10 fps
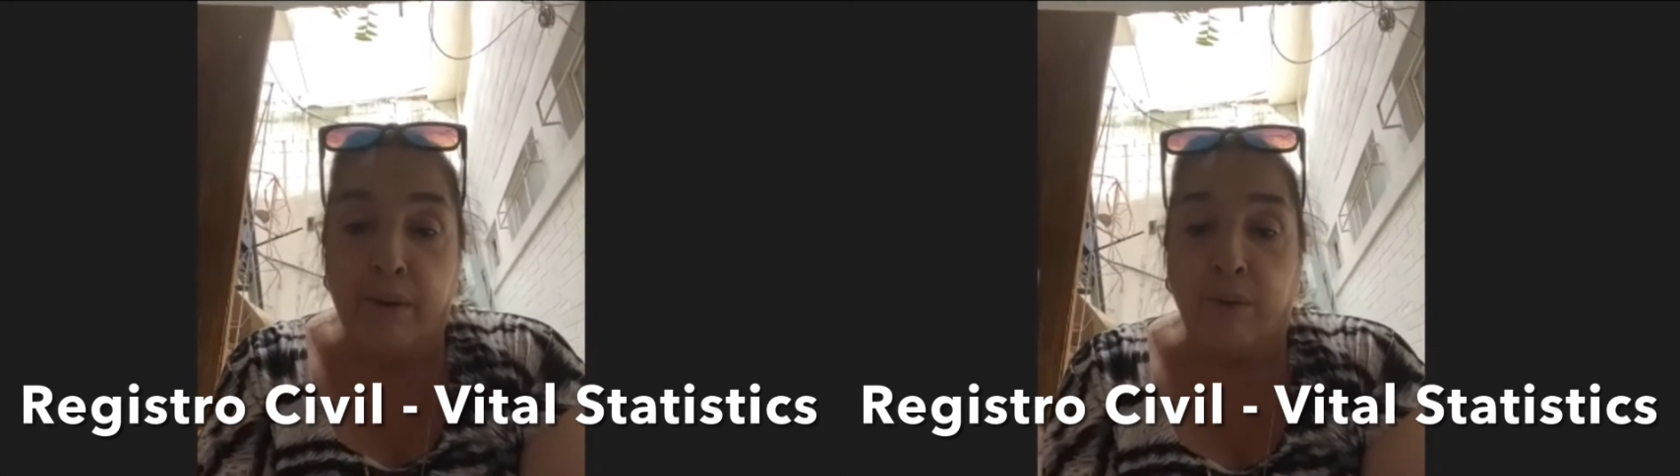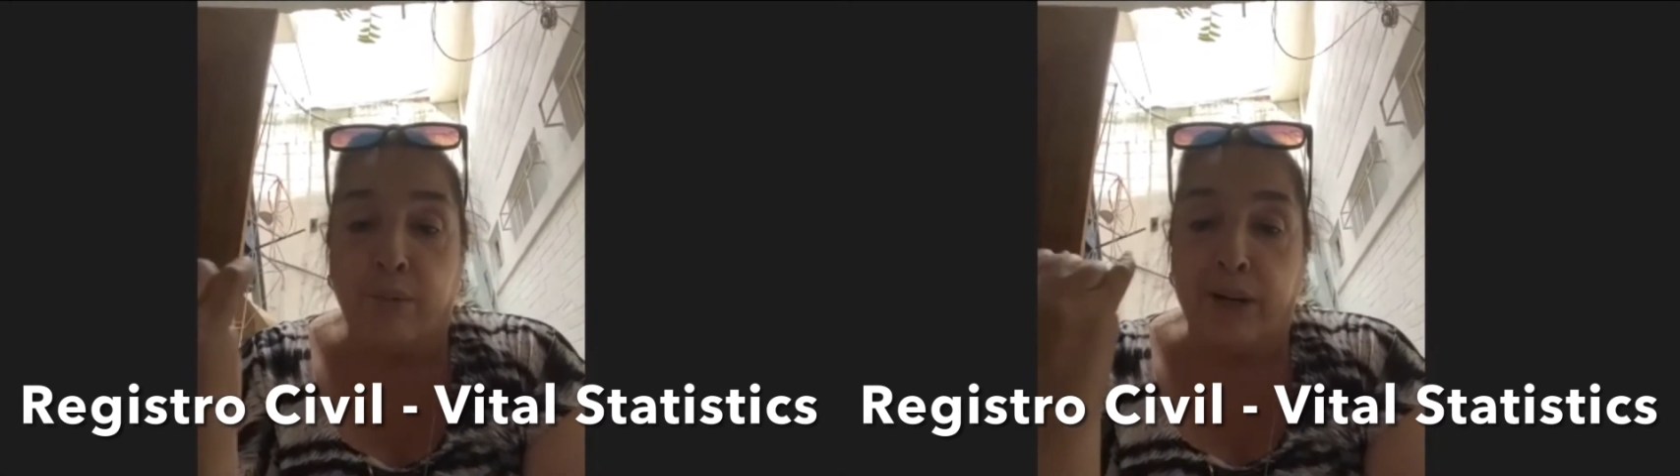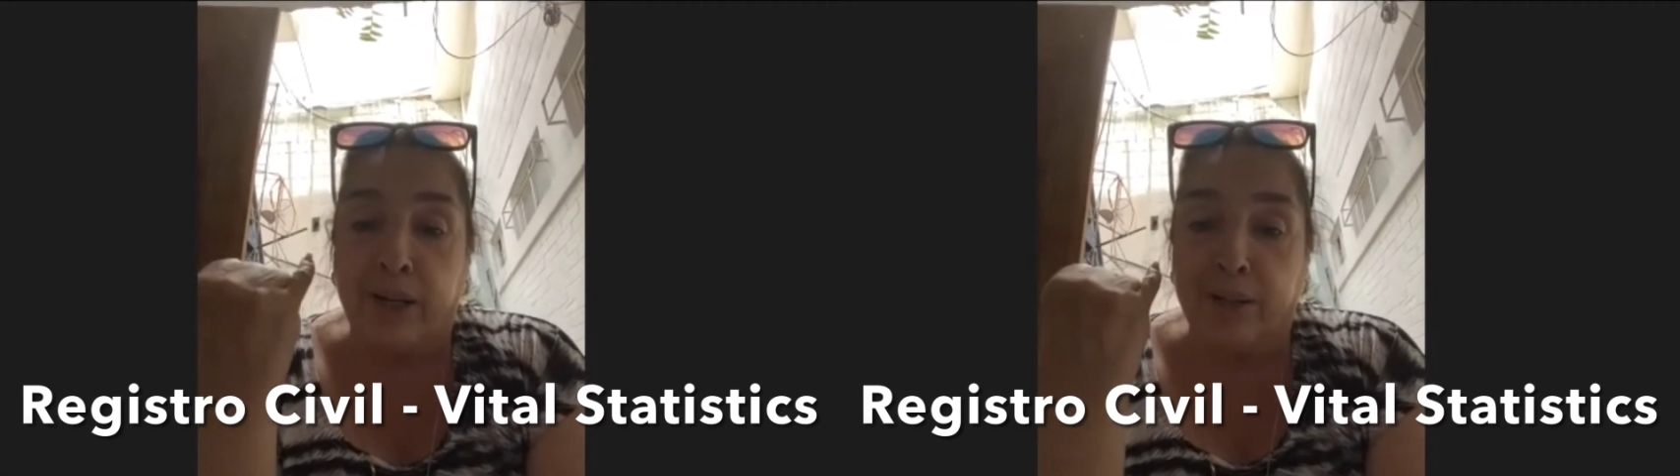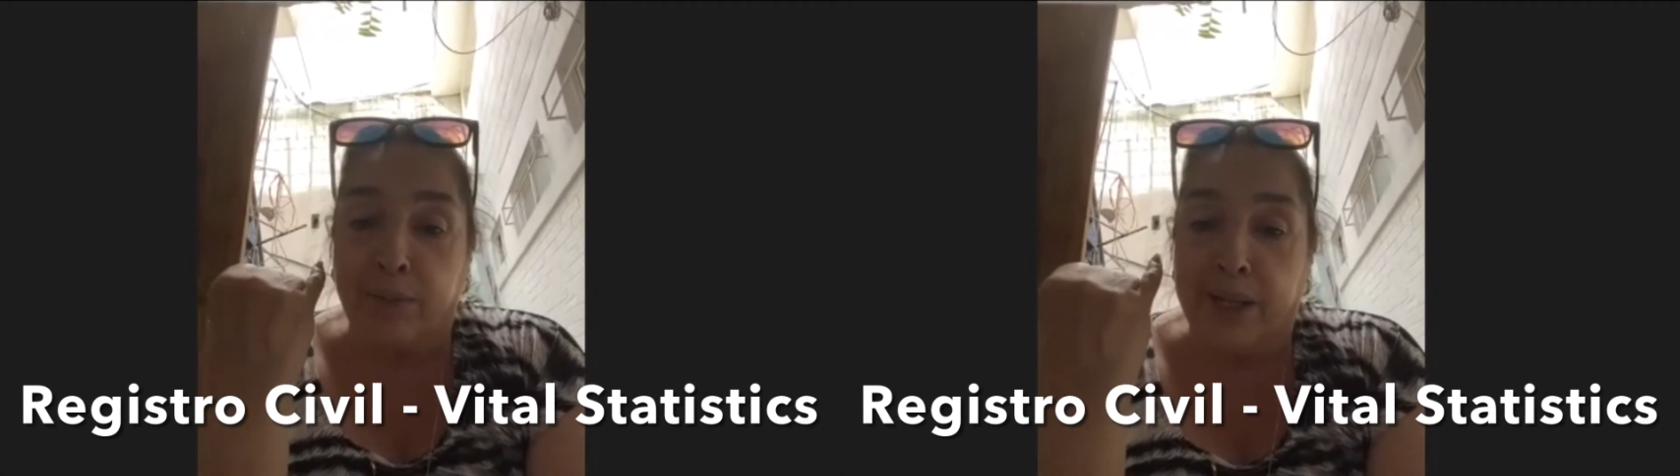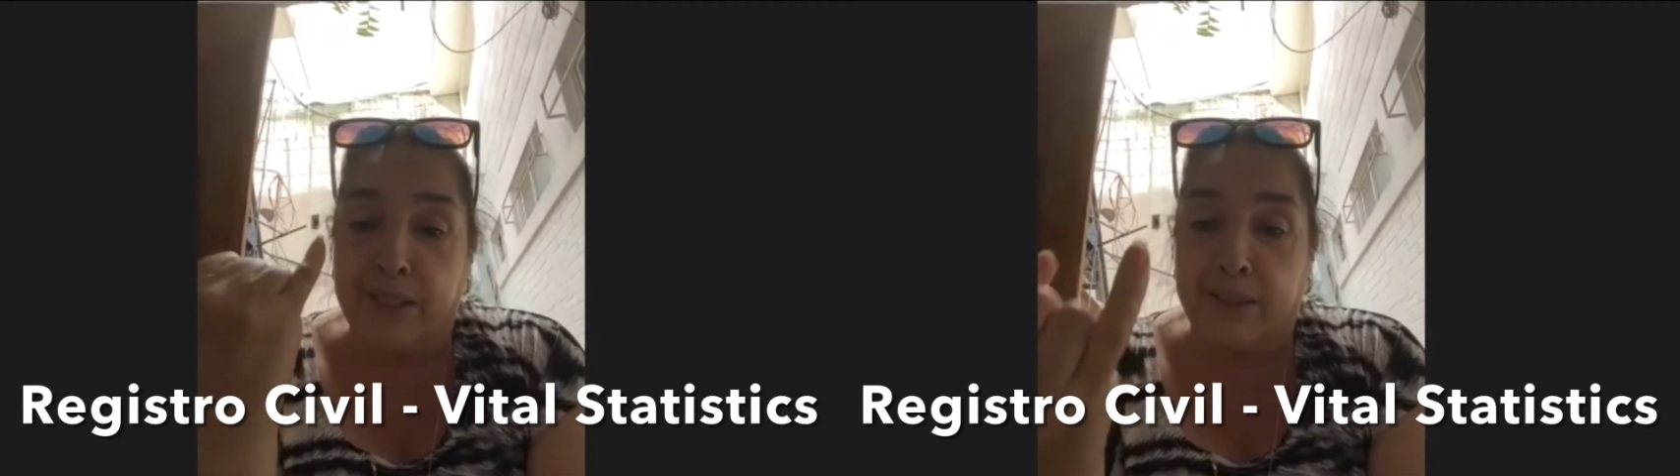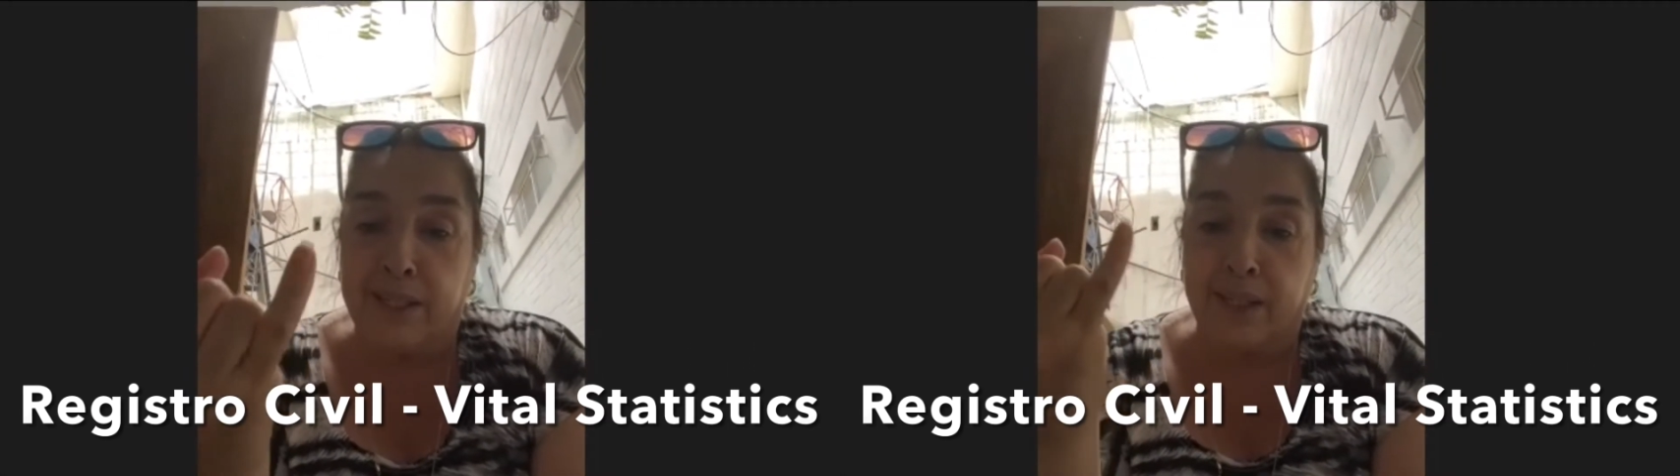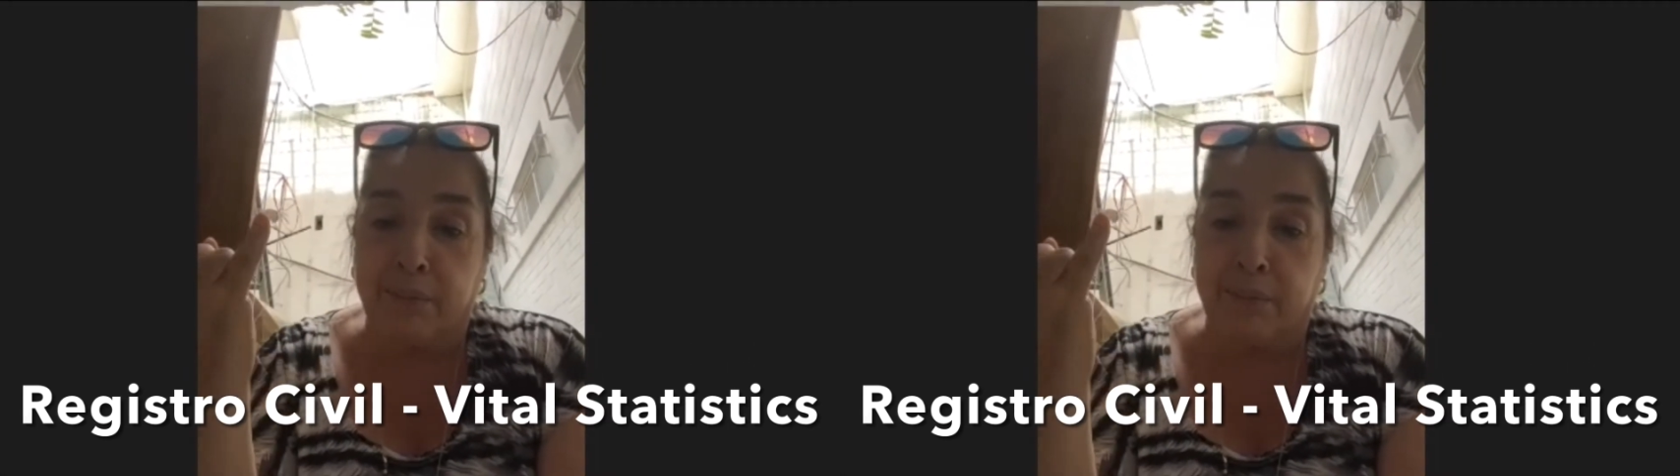where my husband had to get a